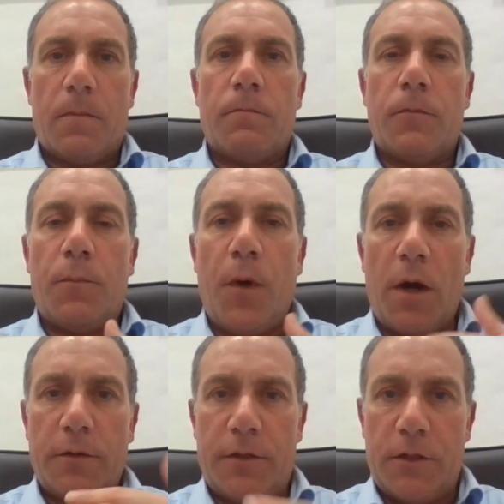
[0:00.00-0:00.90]
the
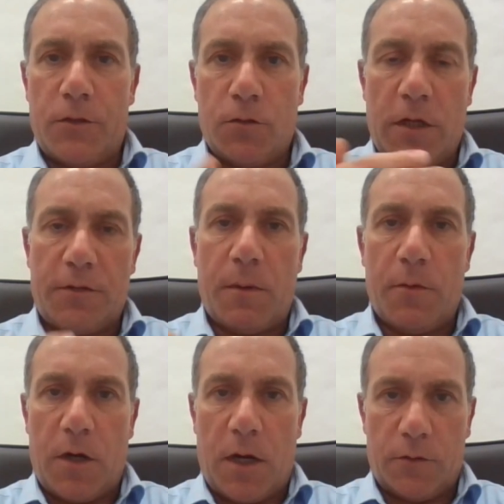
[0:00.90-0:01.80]
parties to that
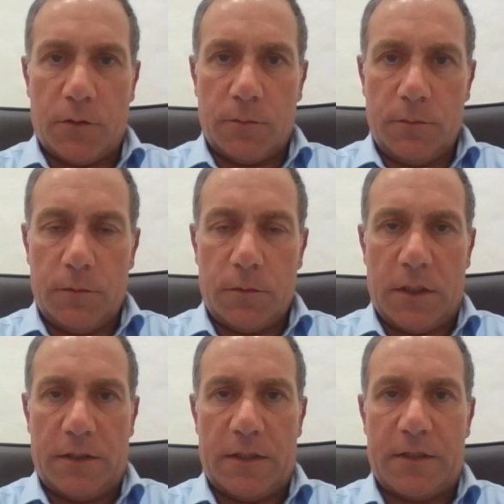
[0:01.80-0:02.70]
memorandum,
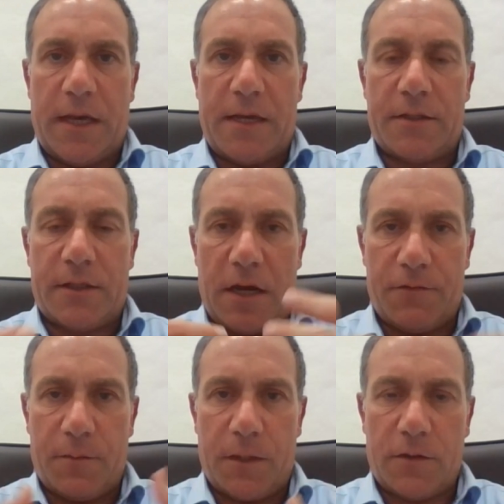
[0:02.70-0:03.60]
in this case the
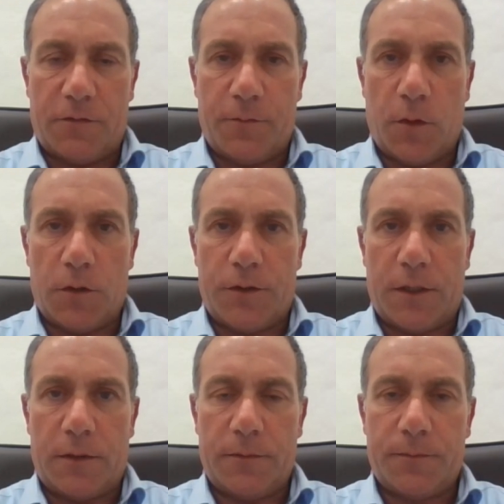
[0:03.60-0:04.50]
government of Malta
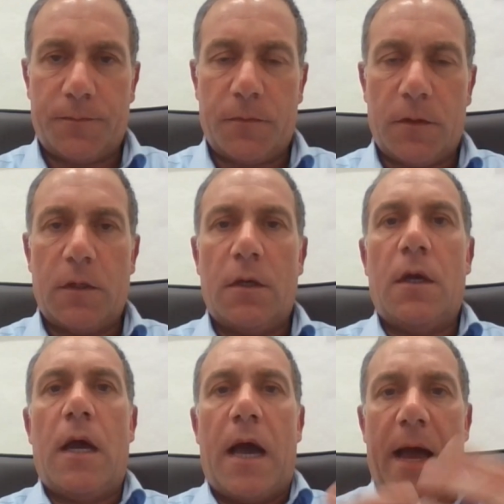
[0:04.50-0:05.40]

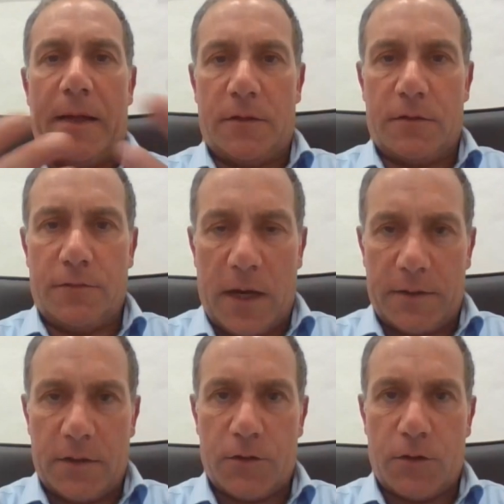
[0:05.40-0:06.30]
and
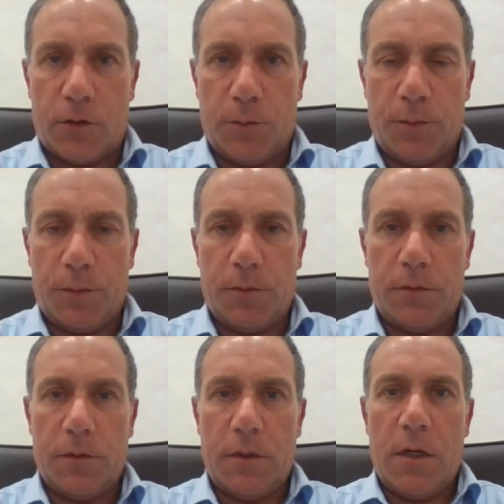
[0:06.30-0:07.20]
Vitals Group,
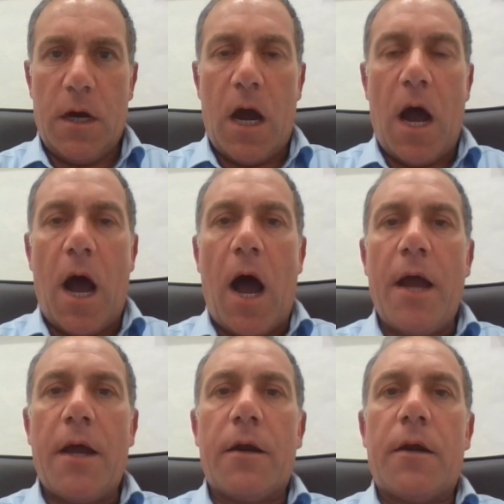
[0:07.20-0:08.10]
are
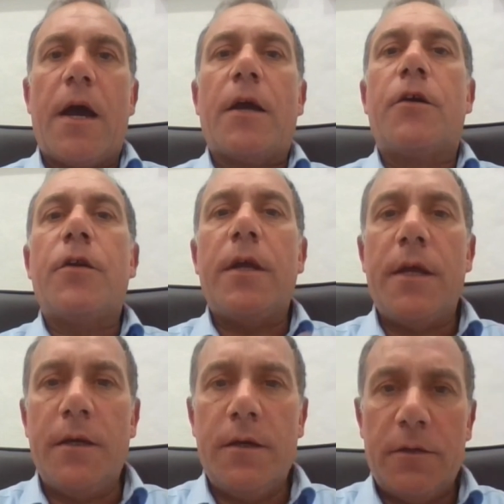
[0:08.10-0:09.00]

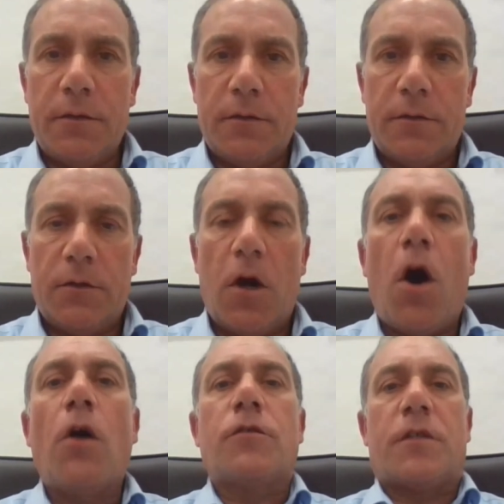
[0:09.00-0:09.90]
agreeing
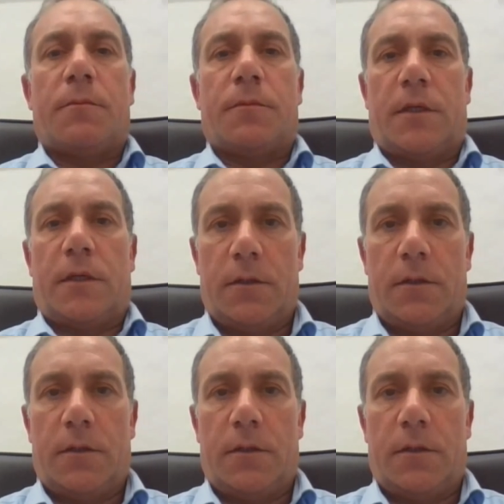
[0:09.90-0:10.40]
on something.